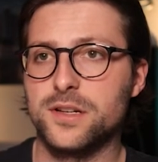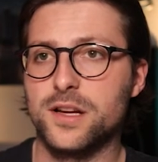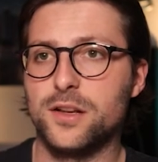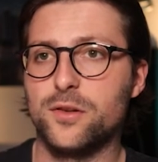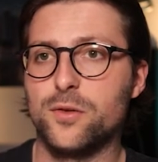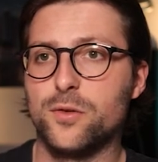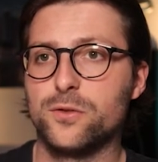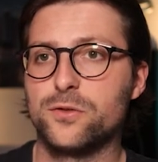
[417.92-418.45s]

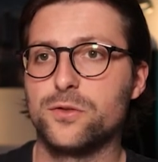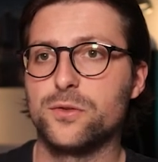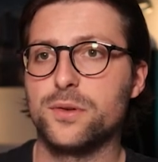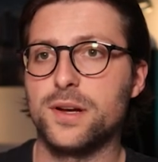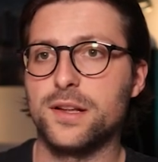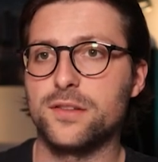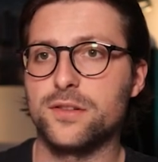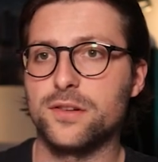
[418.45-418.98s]
And also
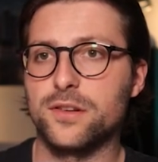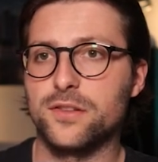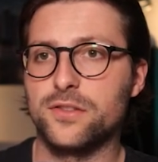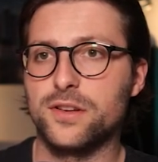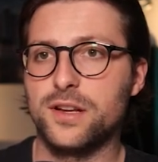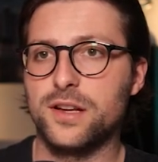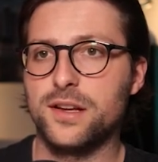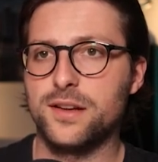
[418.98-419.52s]
enter the
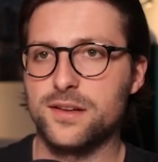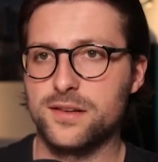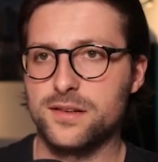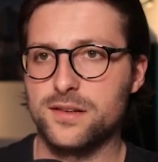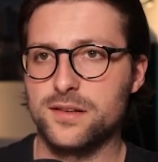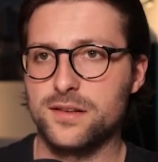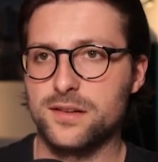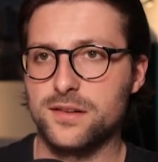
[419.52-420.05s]
city,
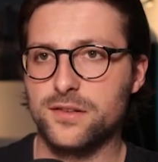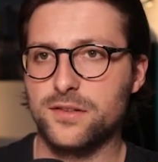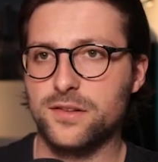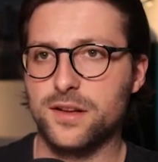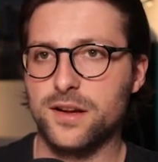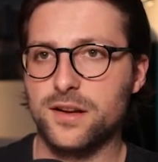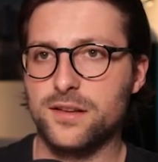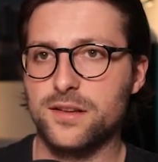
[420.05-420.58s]

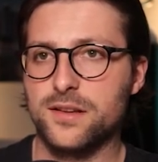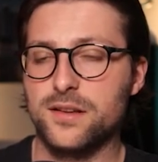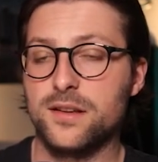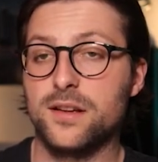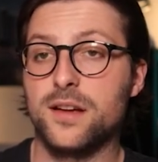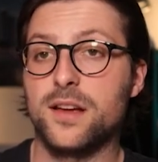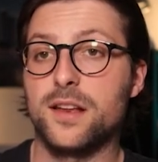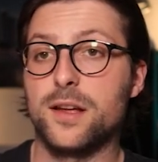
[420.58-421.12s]
state
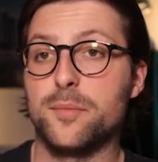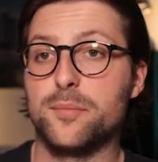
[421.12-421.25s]
and